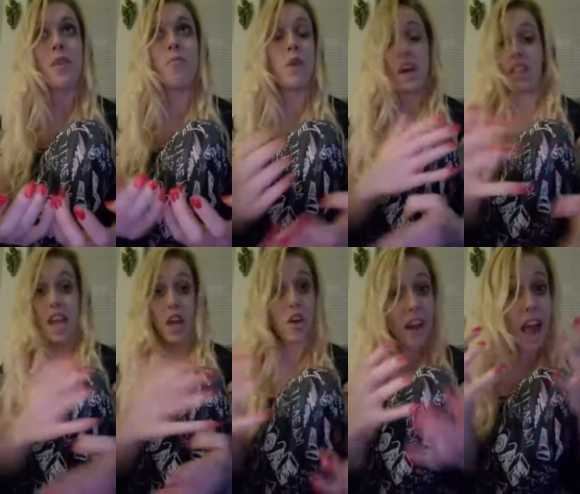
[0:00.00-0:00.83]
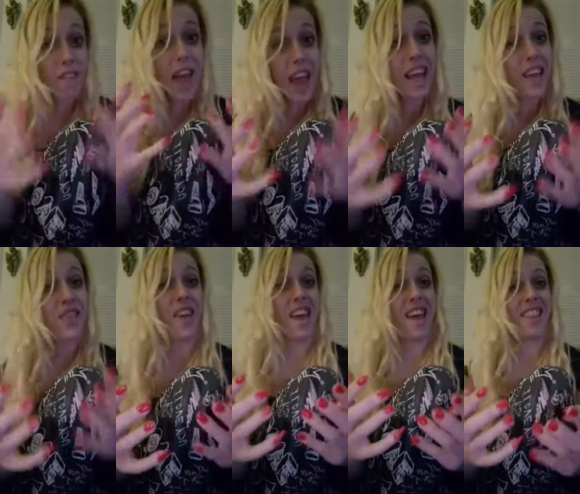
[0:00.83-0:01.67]
because they could have
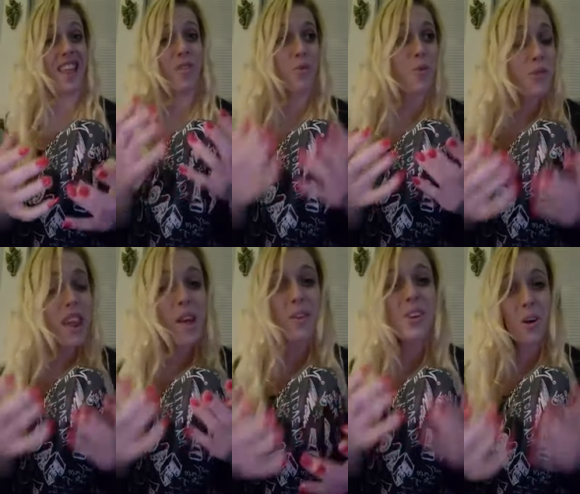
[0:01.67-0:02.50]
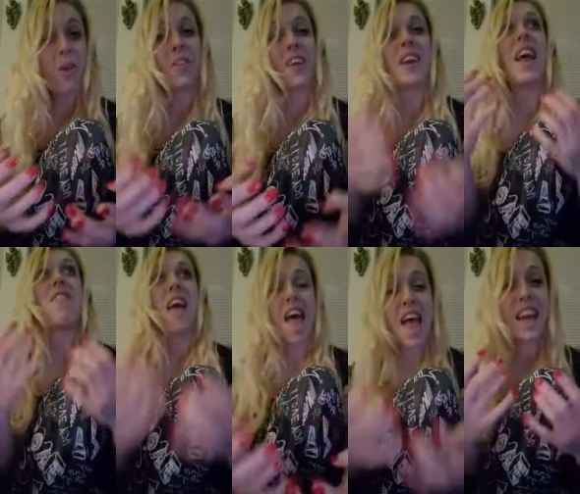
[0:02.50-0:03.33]
anything. That's what they were told. They could have
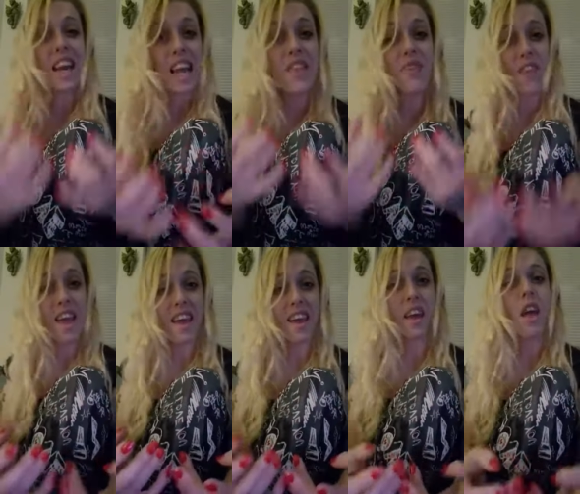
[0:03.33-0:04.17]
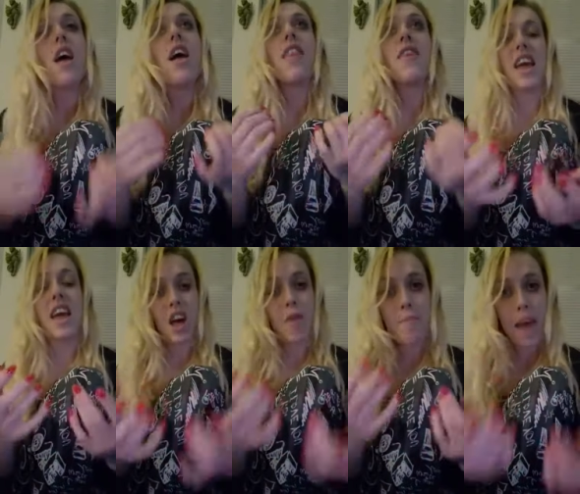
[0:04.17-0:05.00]
anything. They
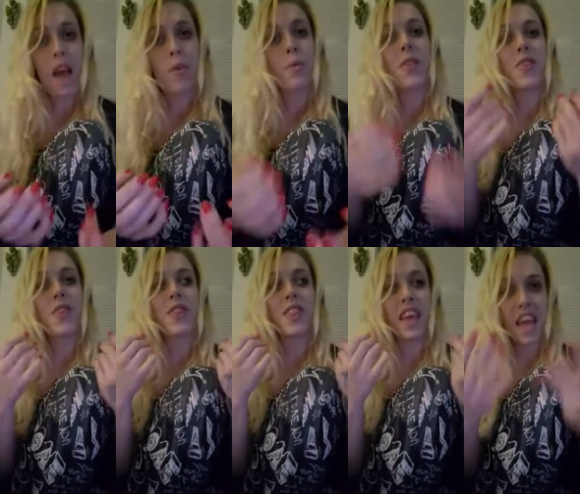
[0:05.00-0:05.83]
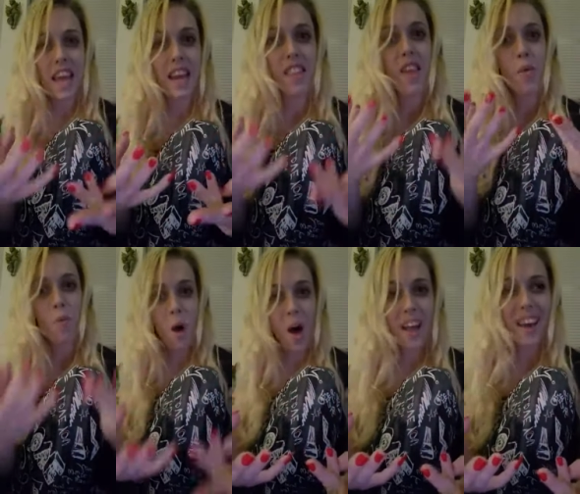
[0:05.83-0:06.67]
come back with the candy they
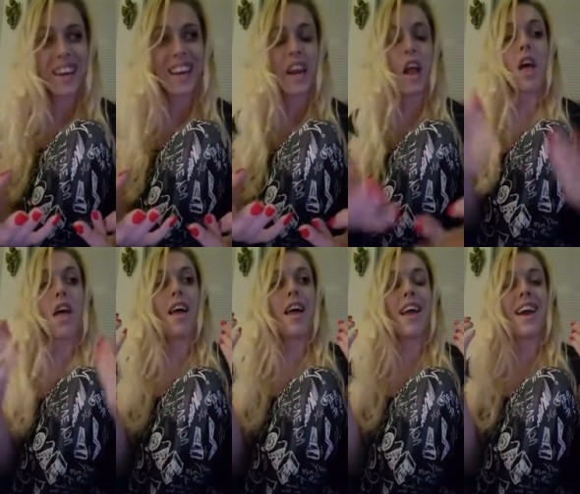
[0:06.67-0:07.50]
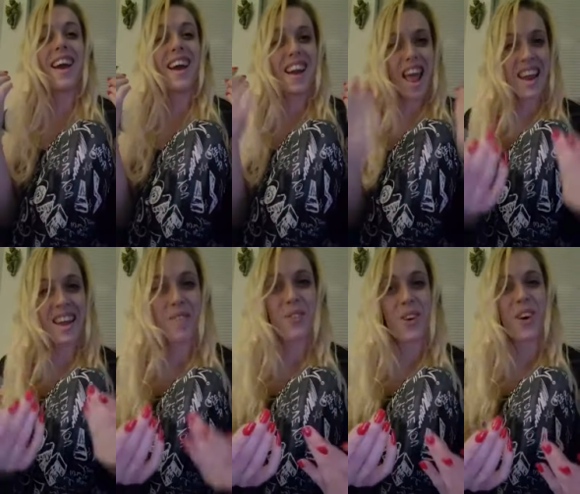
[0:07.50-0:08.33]
want and end
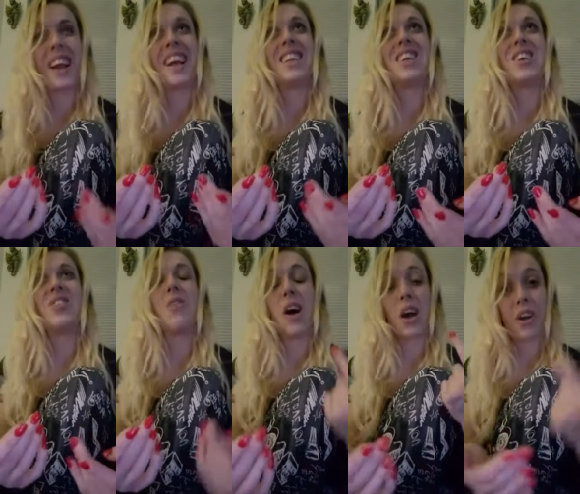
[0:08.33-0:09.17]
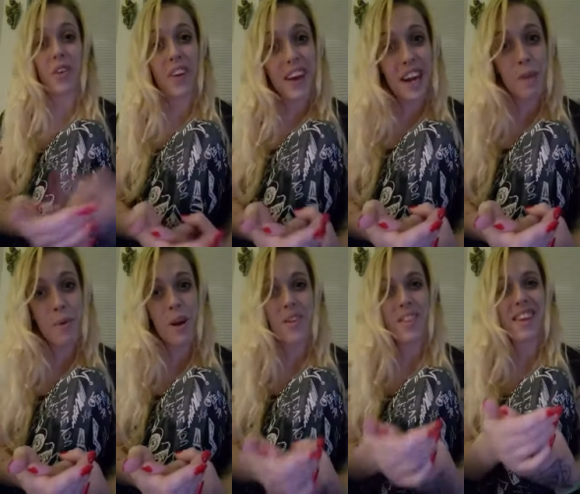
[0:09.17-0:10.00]
up turning into a greedy
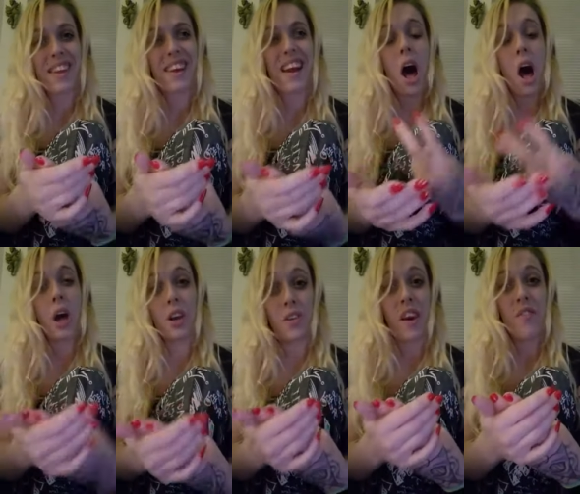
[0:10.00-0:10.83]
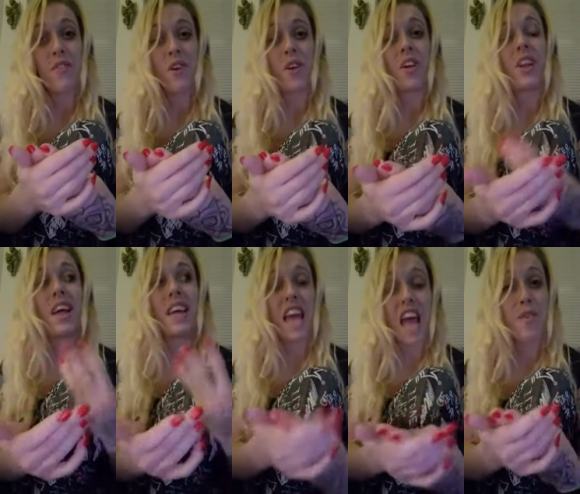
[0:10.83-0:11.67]
person,
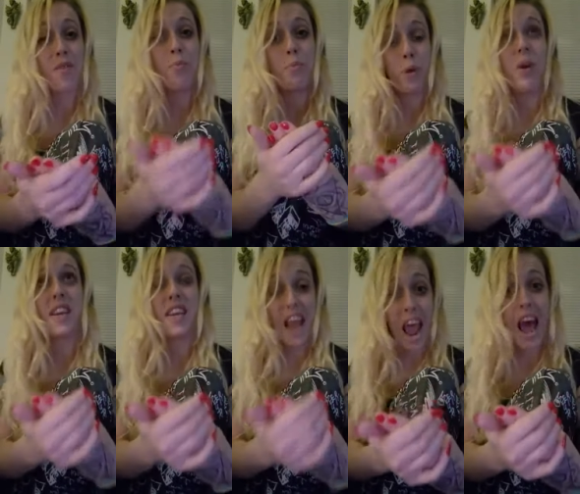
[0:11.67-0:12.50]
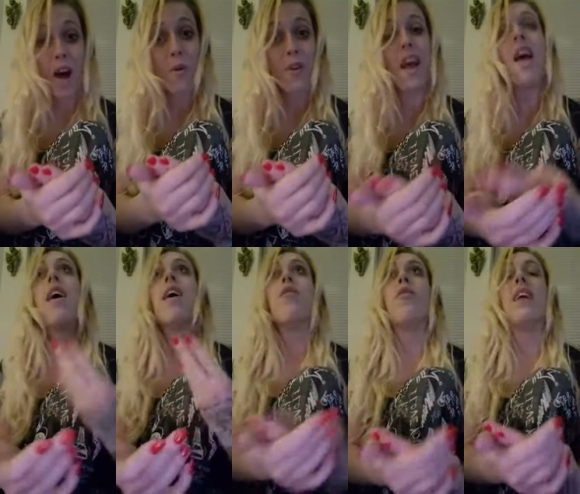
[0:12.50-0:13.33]
ungrateful, get put down,
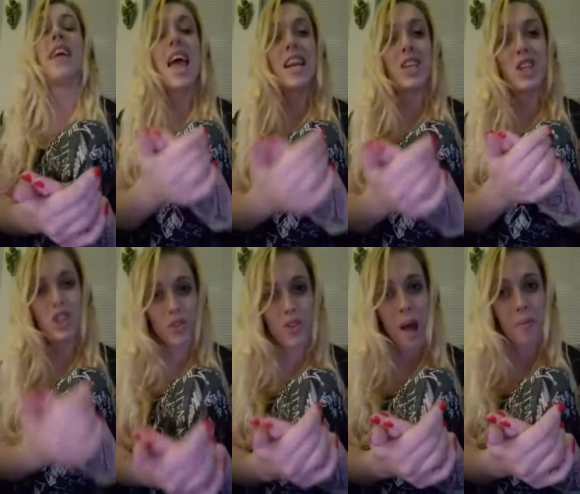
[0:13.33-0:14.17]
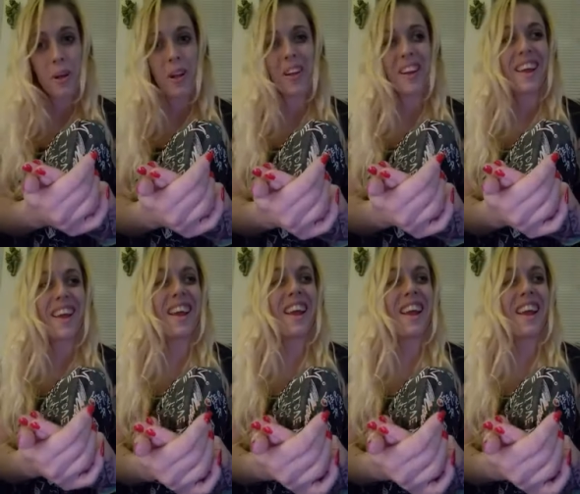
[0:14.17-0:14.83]
get in trouble,